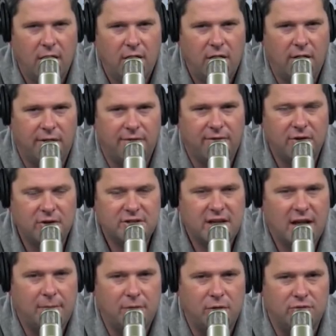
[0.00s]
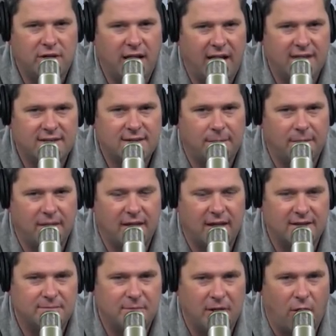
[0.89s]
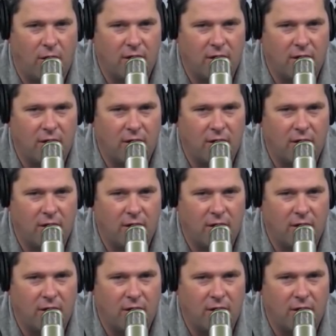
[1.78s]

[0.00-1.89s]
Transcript: You know, the first time you taste something that's been